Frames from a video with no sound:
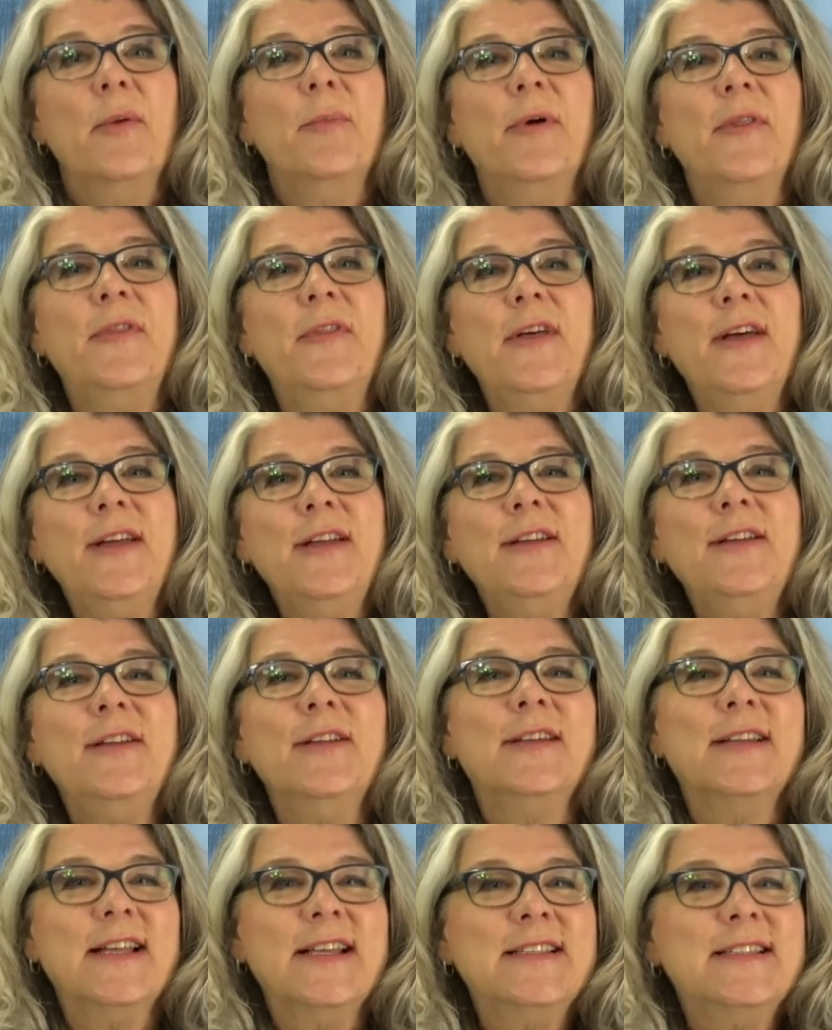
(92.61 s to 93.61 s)
But then
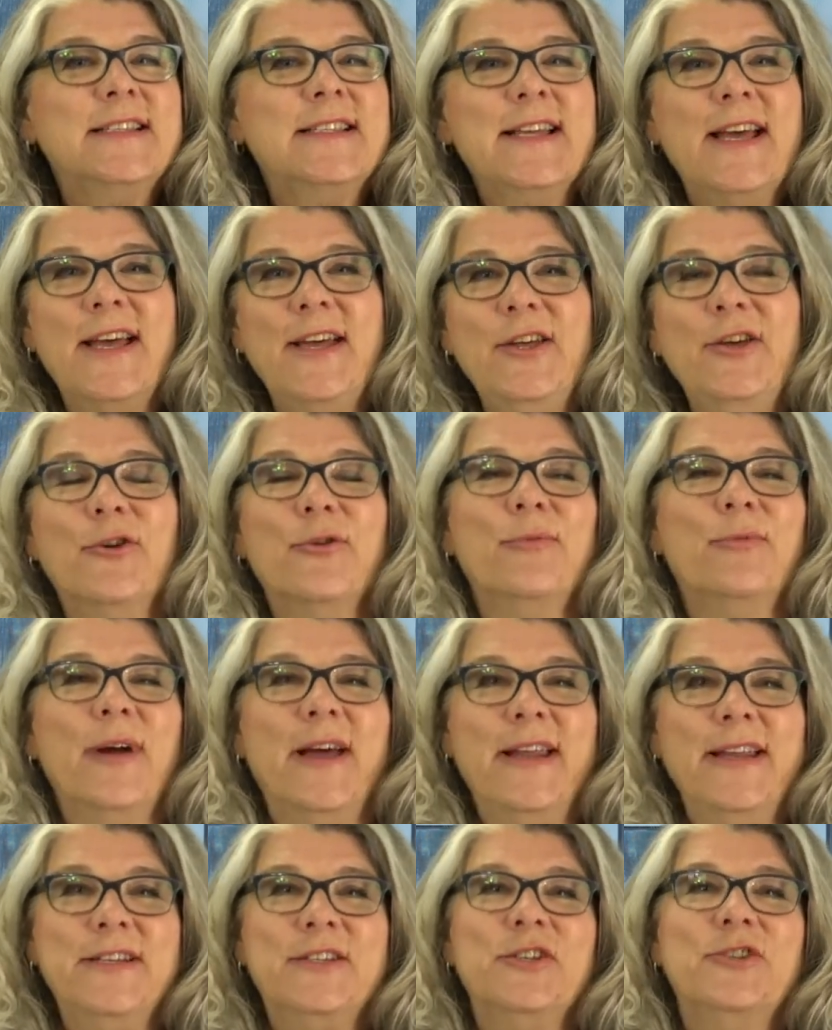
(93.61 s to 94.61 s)
let's say you're
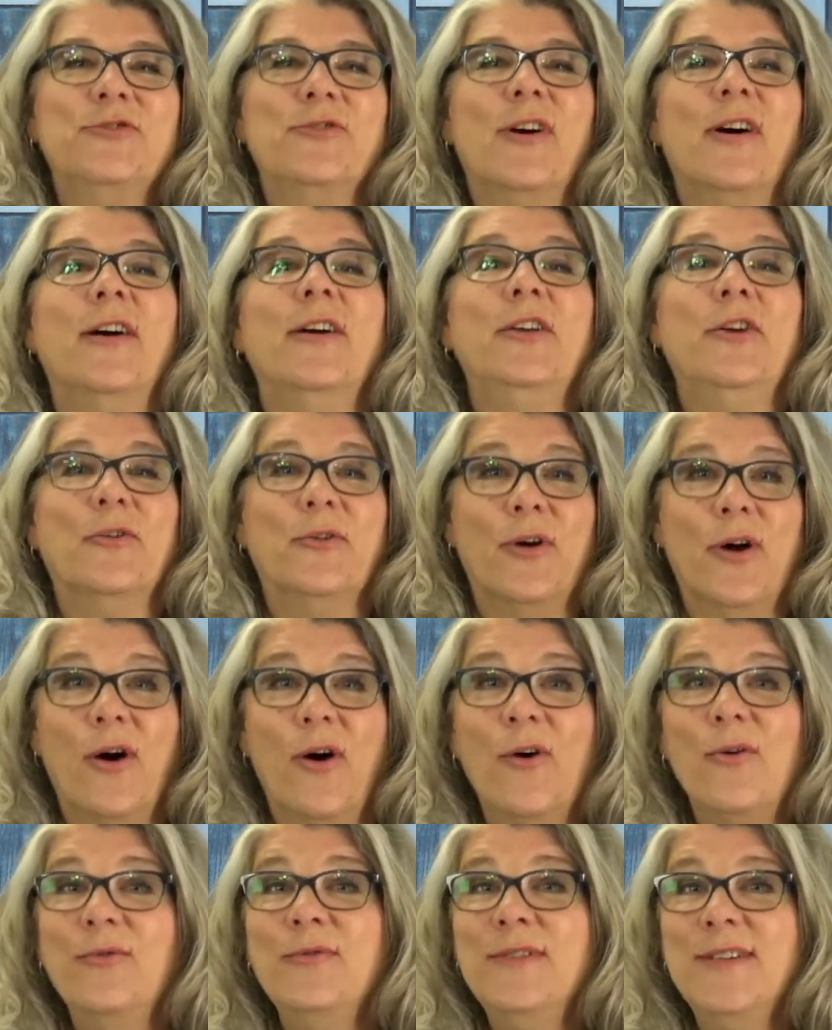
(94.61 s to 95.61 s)
ready to draw your
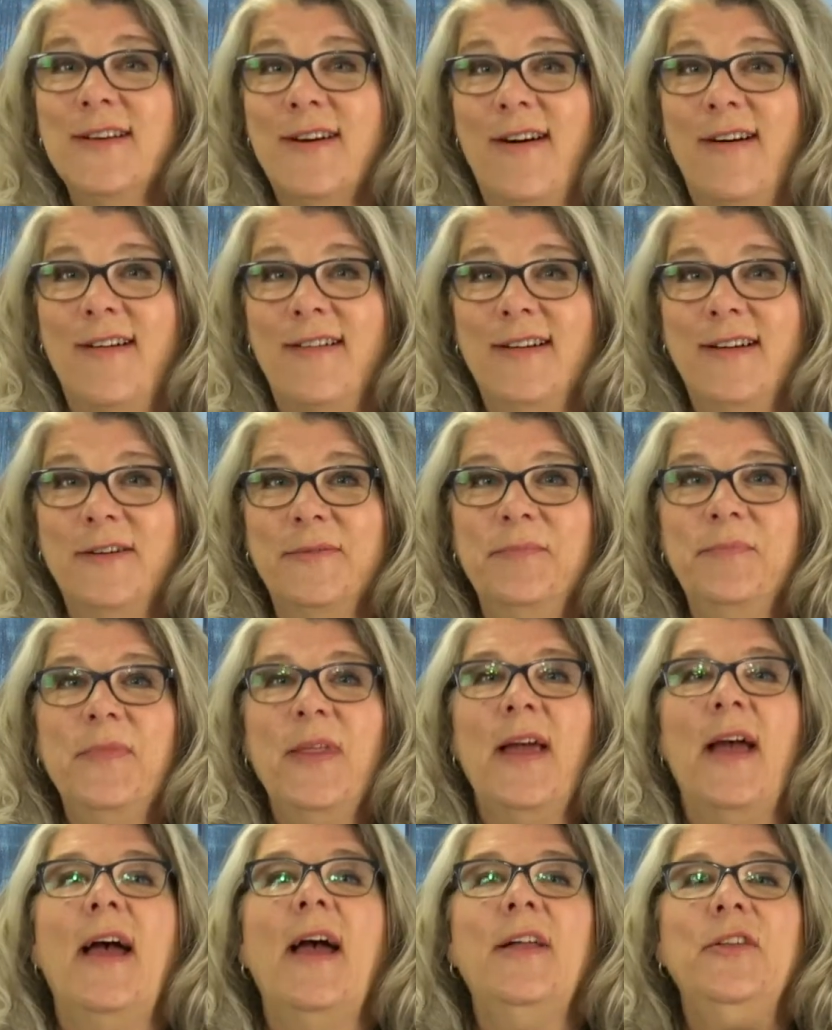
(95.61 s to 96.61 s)
own dog,
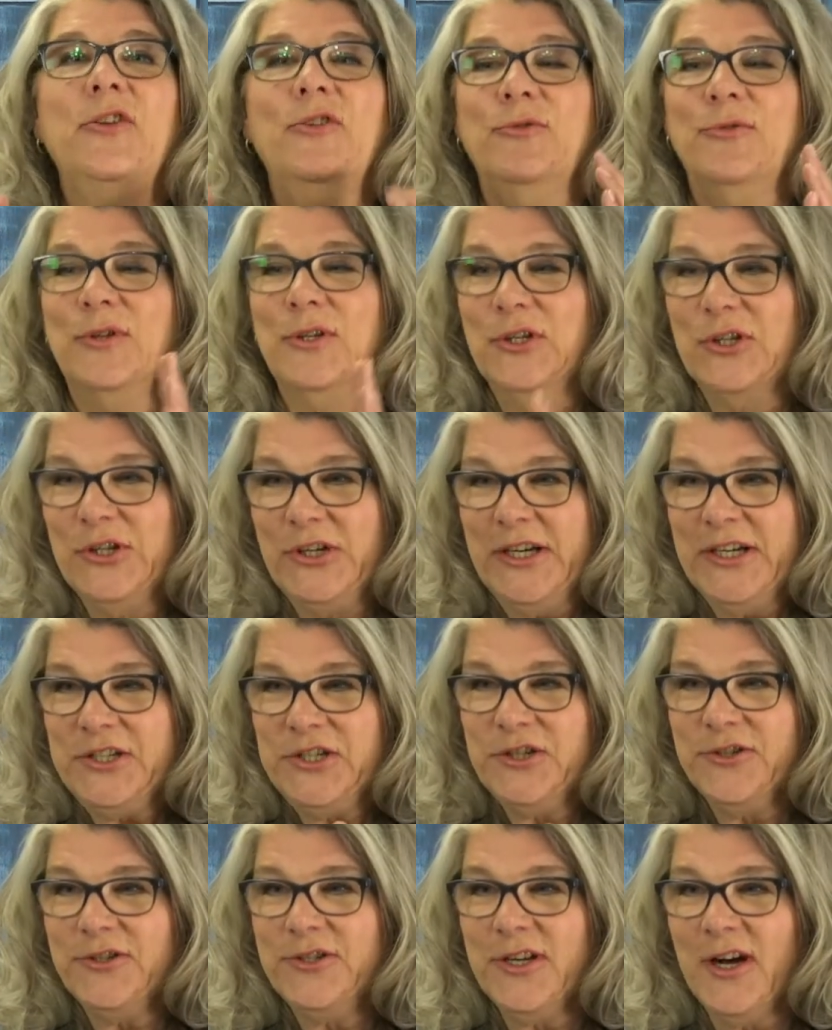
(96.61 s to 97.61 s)
and you look
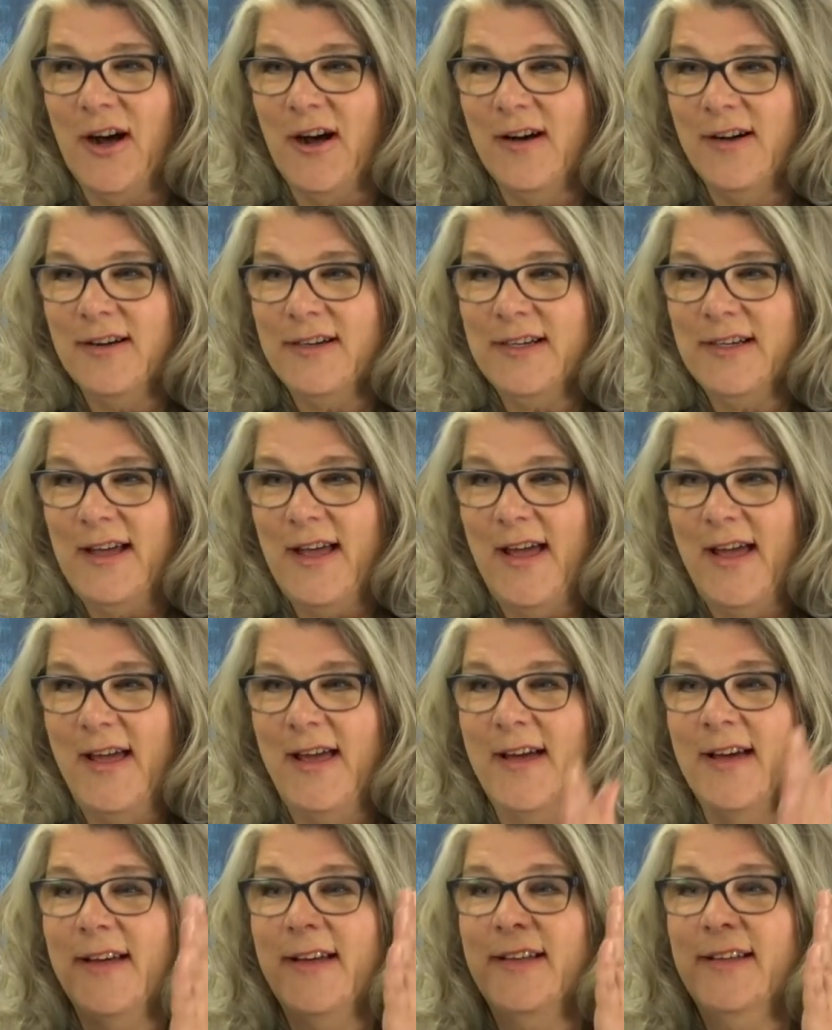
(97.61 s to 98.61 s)
at your dog
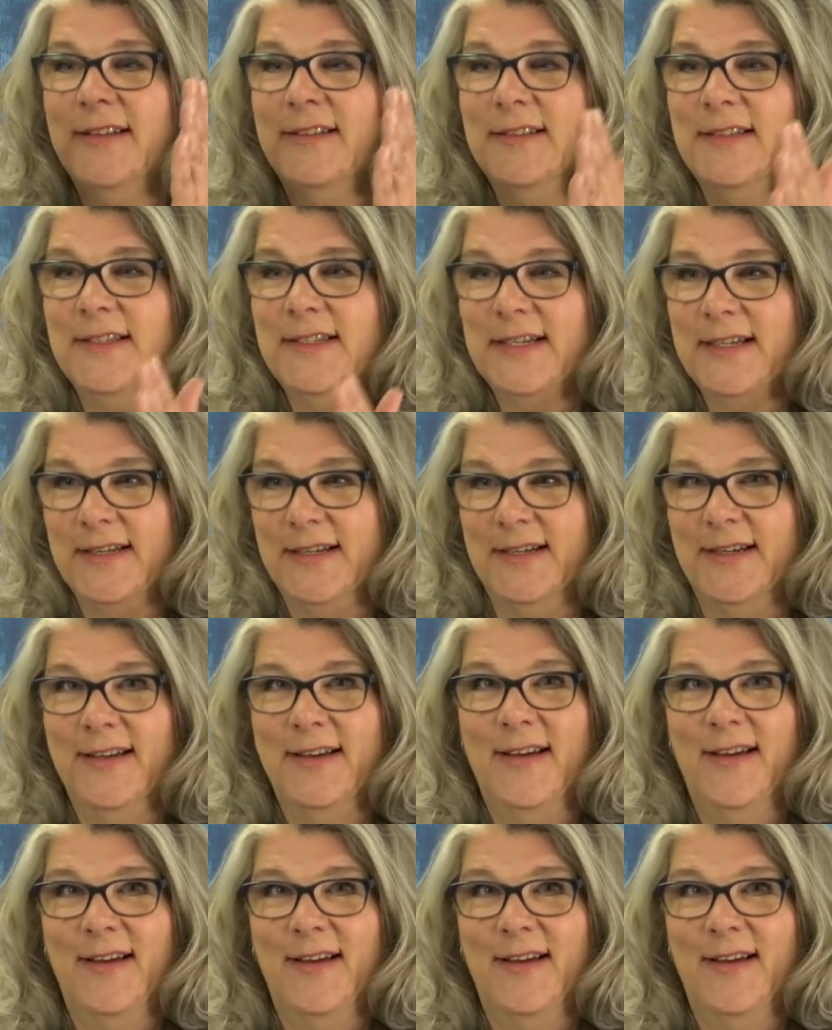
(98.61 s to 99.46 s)
and